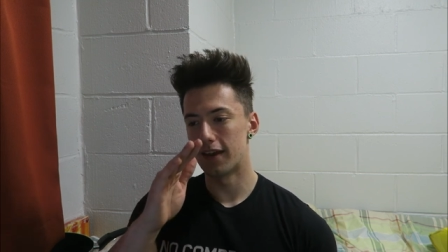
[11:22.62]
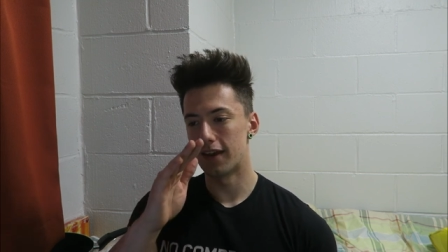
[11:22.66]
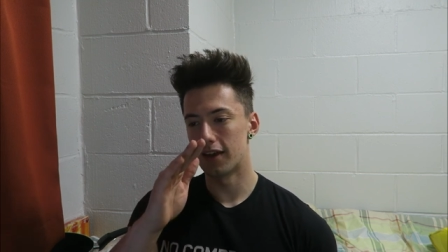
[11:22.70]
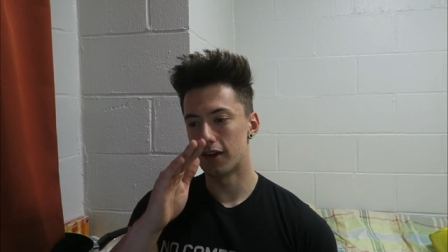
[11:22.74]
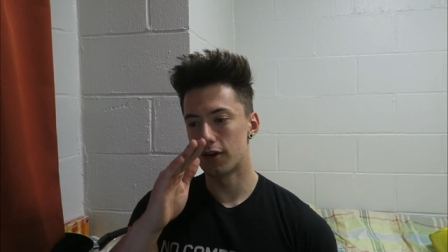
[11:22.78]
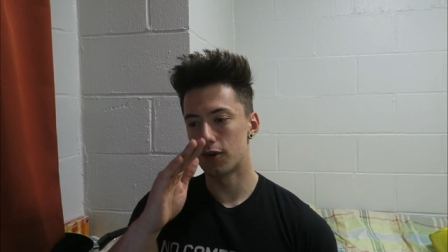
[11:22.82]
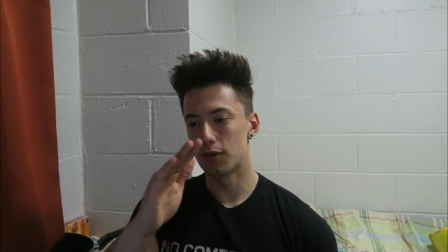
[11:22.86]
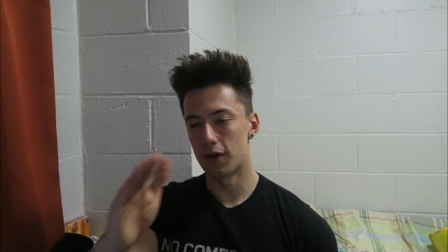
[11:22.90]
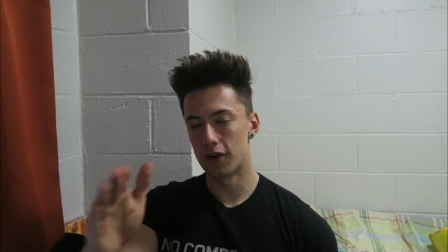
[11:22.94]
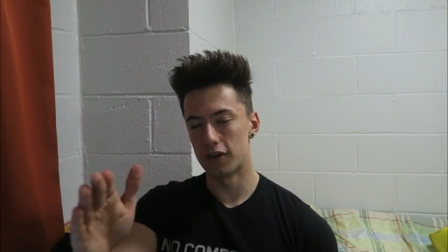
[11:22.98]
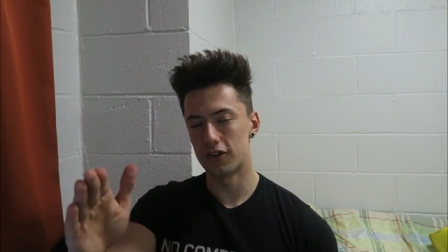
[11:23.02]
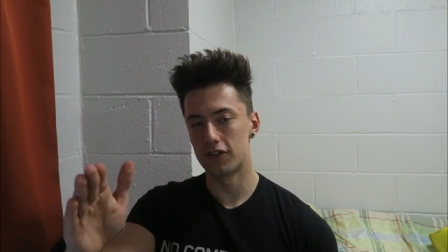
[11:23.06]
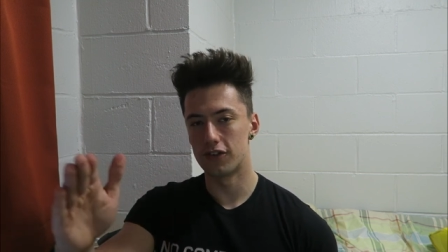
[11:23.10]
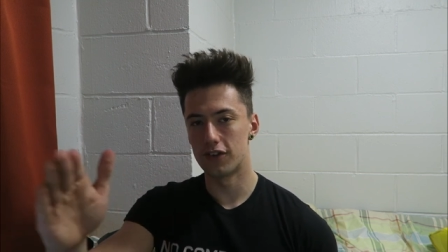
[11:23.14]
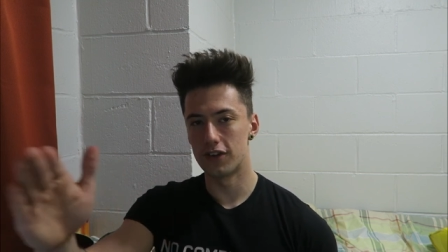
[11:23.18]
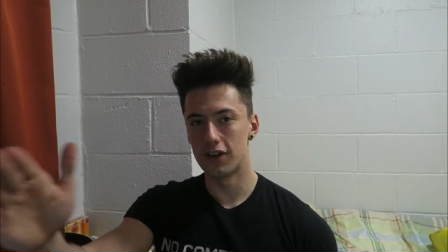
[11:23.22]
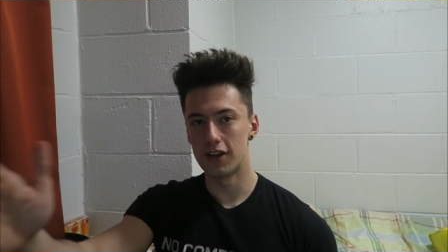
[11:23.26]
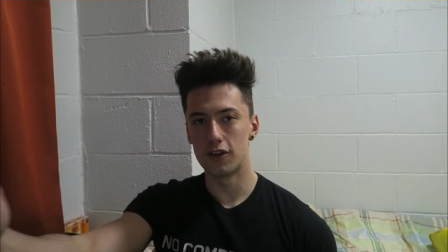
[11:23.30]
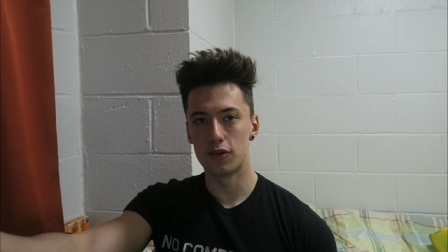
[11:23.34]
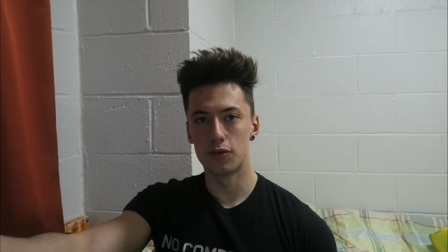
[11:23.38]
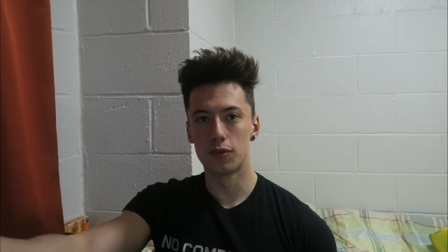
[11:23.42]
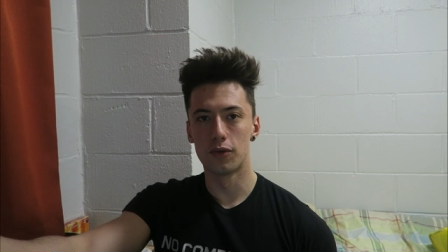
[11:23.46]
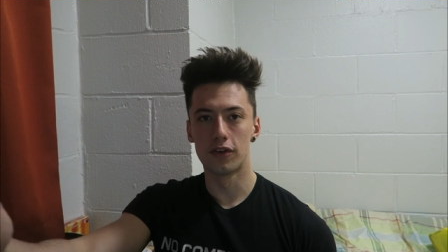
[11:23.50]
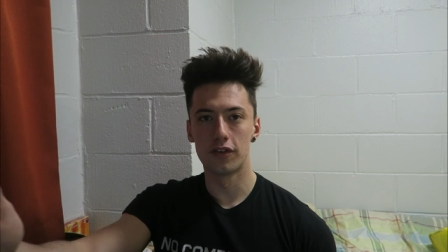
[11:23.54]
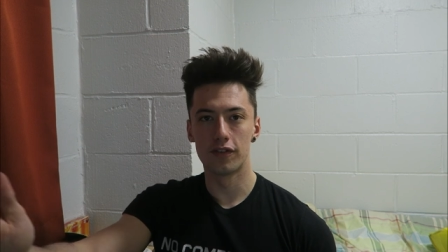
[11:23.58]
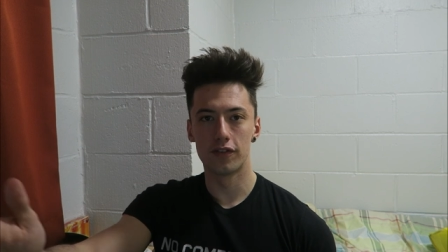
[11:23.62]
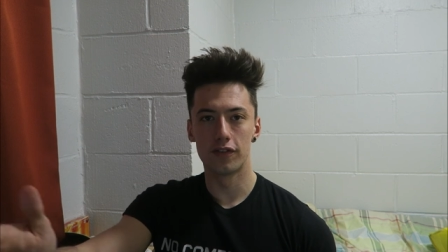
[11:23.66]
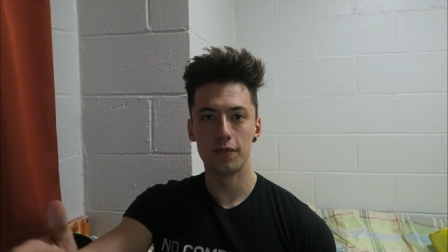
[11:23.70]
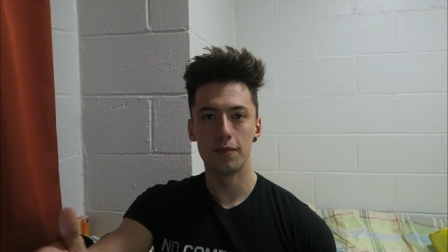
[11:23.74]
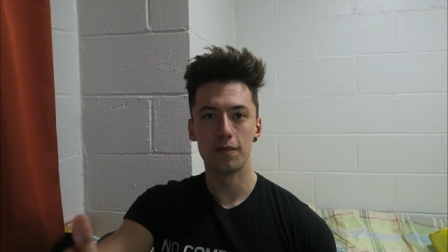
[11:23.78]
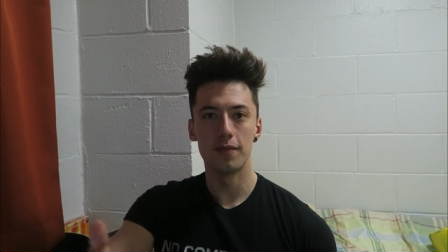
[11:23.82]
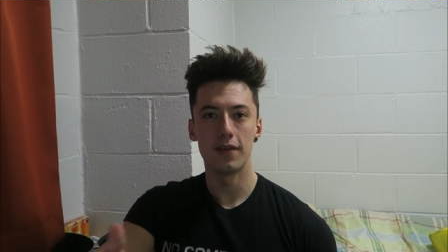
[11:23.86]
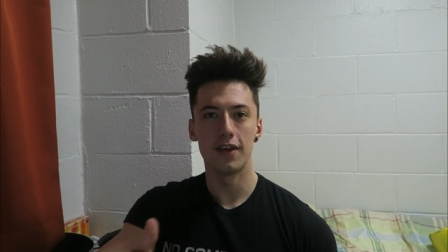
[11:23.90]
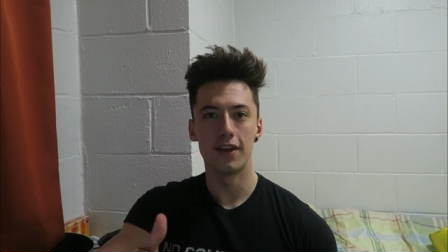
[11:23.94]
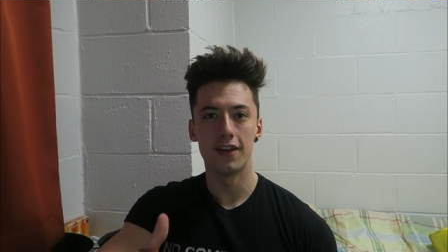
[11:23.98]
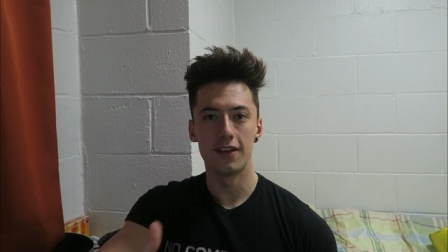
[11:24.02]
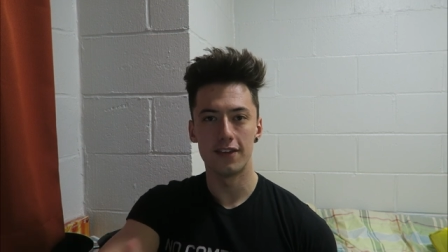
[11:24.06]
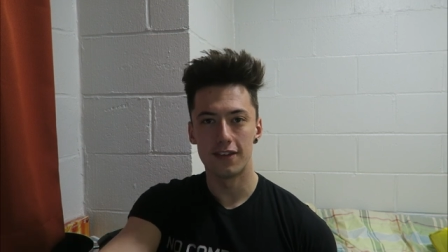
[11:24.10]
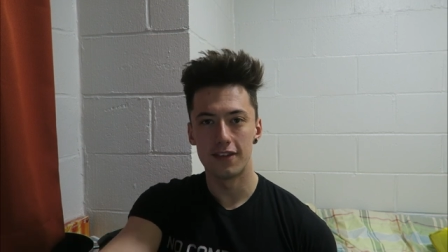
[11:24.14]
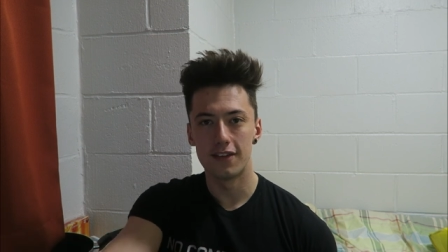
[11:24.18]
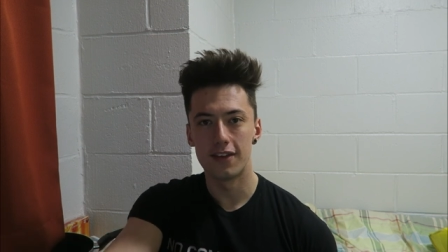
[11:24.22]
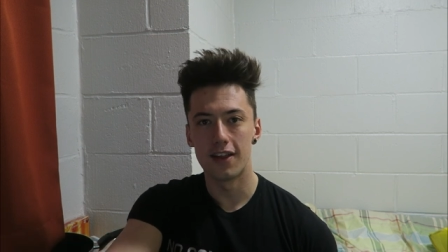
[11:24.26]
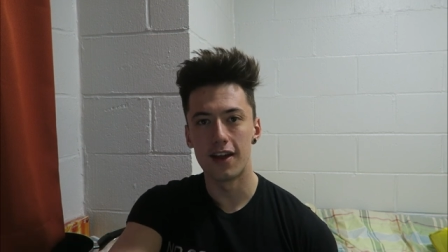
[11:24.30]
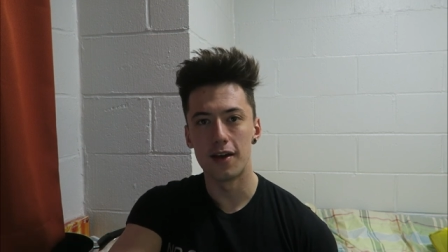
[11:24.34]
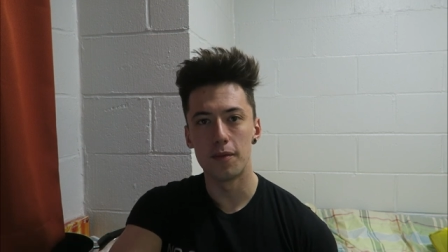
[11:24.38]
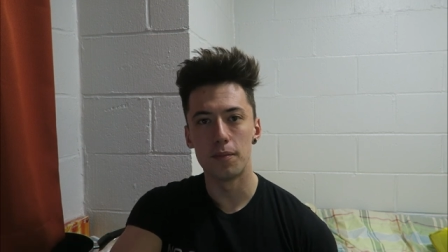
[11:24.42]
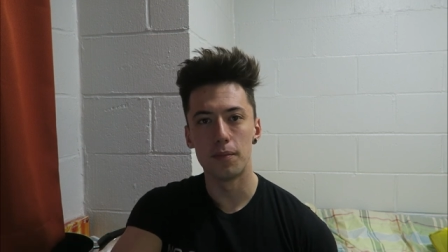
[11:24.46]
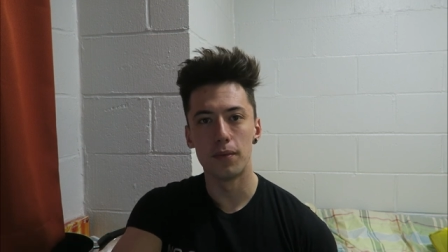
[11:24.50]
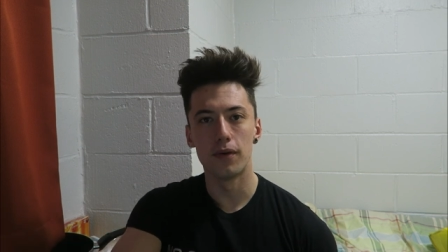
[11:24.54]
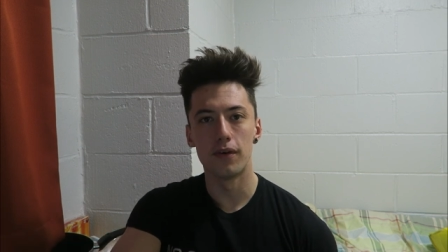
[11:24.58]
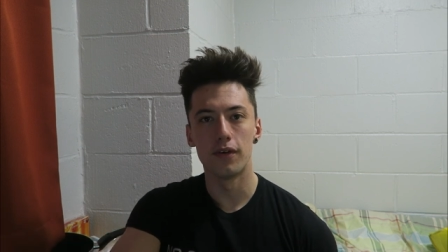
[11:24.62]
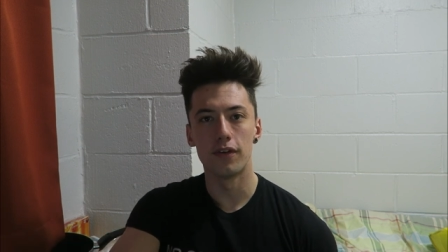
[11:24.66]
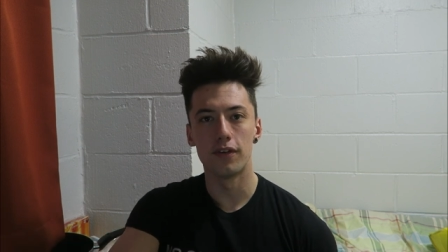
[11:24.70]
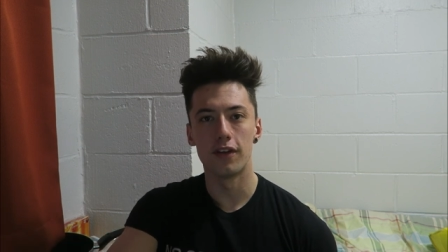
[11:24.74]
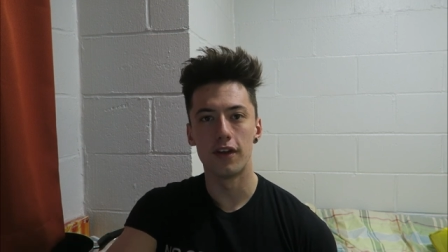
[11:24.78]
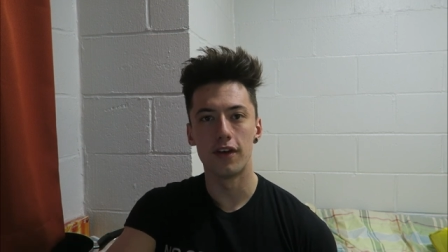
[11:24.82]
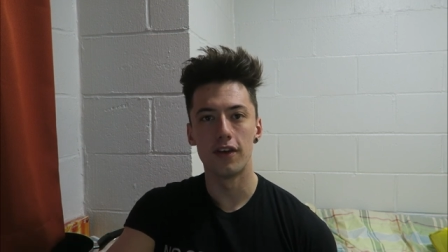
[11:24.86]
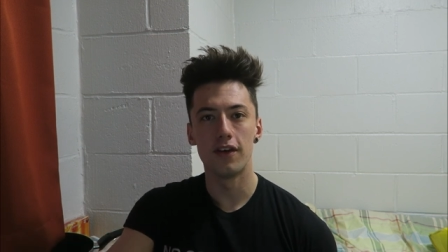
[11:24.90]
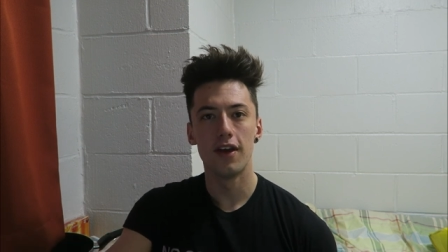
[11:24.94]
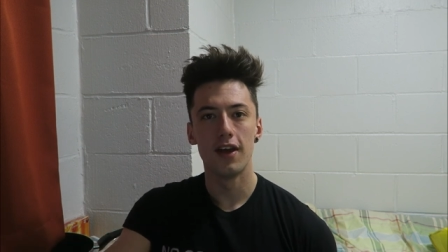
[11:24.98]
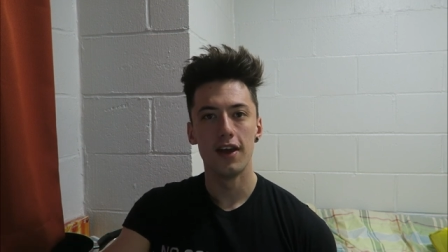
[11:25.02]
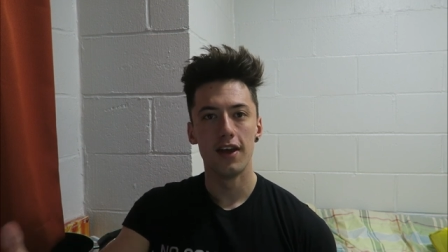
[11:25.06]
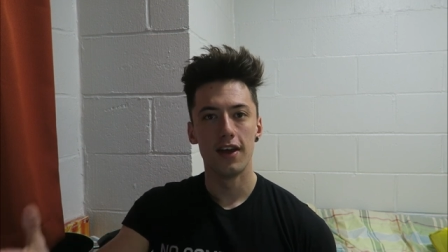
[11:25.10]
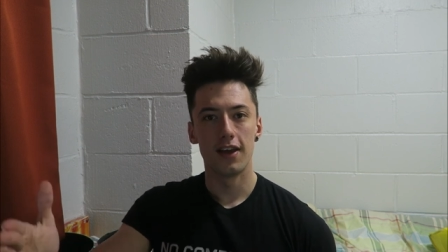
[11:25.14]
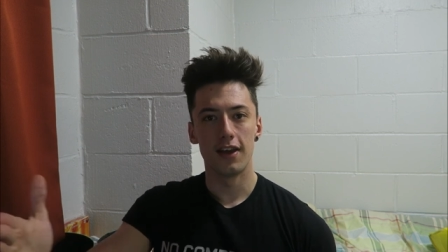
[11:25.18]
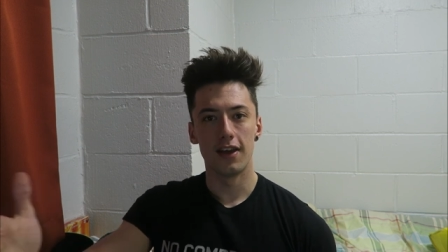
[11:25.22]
question each one of them: Is it that important? Though?